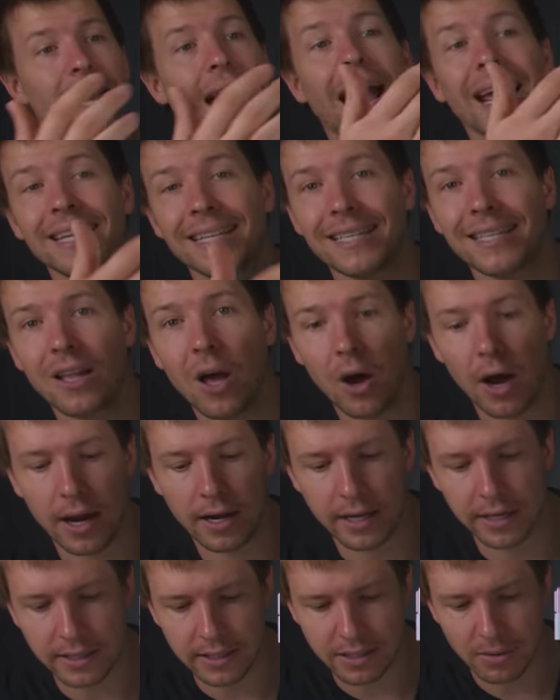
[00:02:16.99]
case
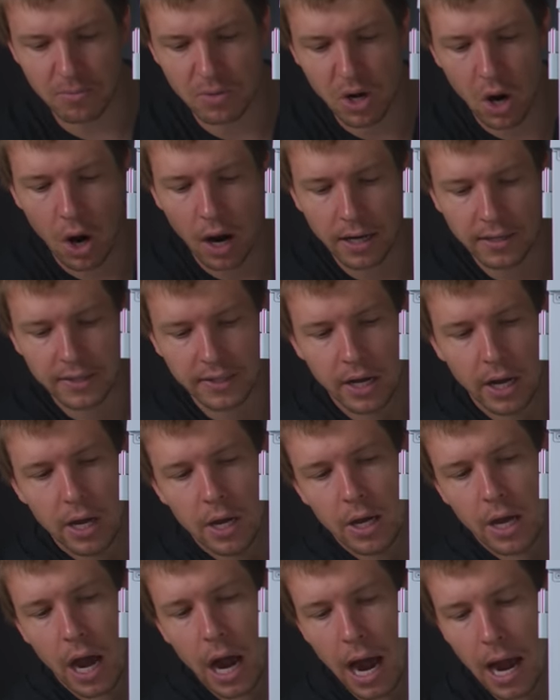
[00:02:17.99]
lighting, some nice
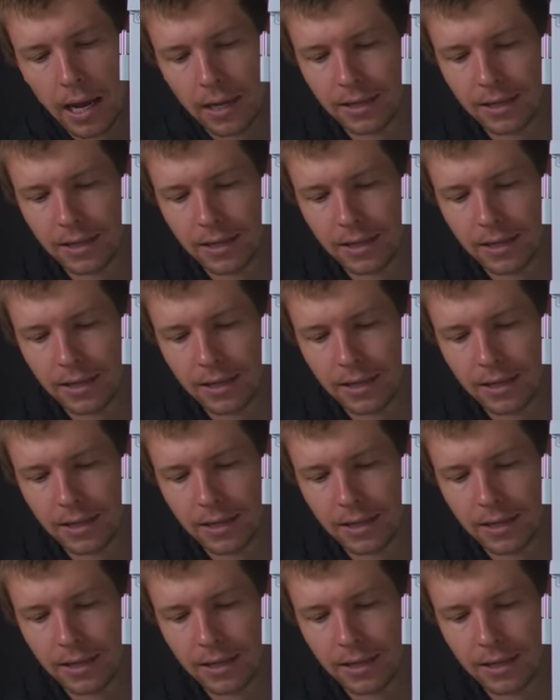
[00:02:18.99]
uh,